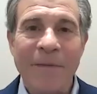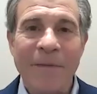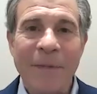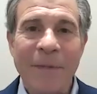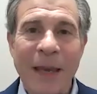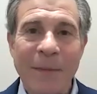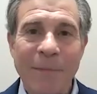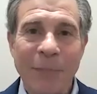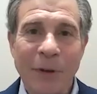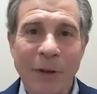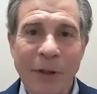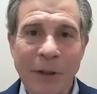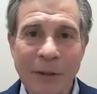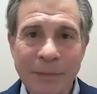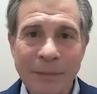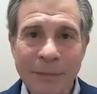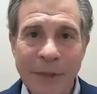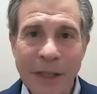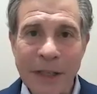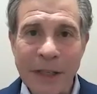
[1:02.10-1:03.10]
With
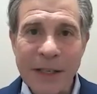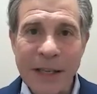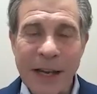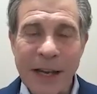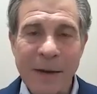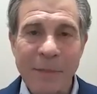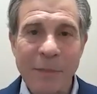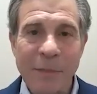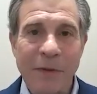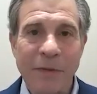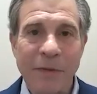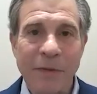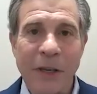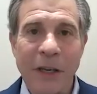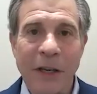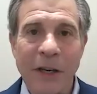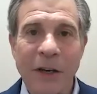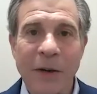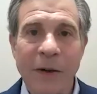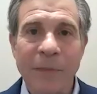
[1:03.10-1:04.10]
people this time of
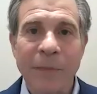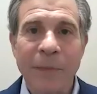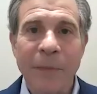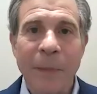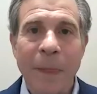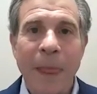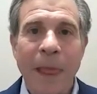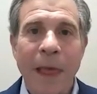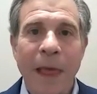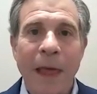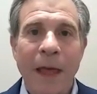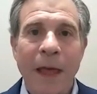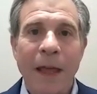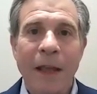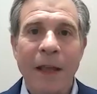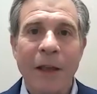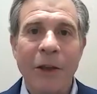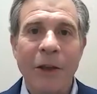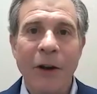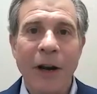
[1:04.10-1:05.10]
year,
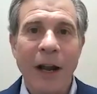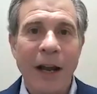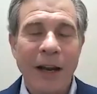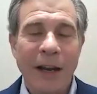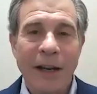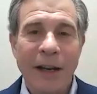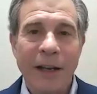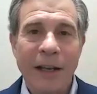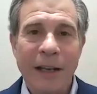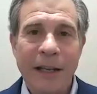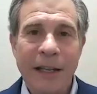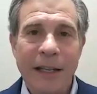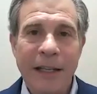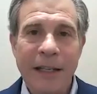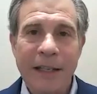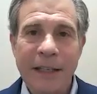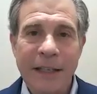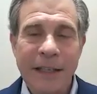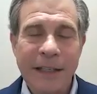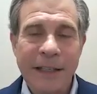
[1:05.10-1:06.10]
you're not.
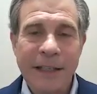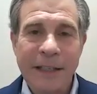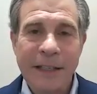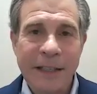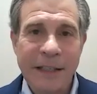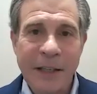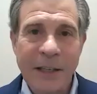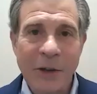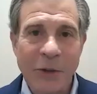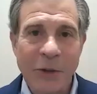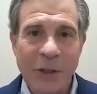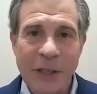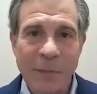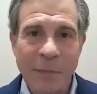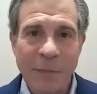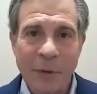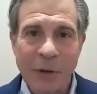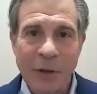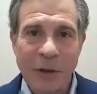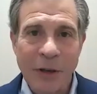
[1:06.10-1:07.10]
This is so
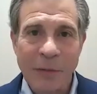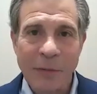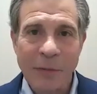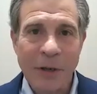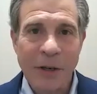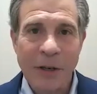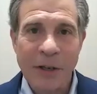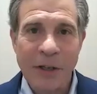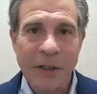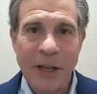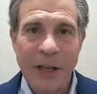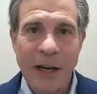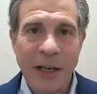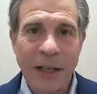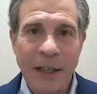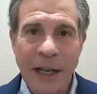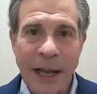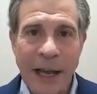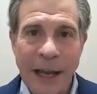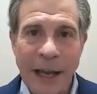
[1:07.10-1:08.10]
simple. You're just
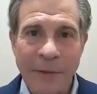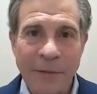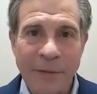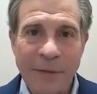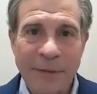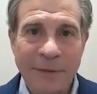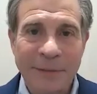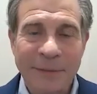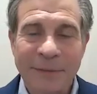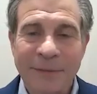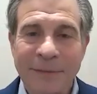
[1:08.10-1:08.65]
going to laugh.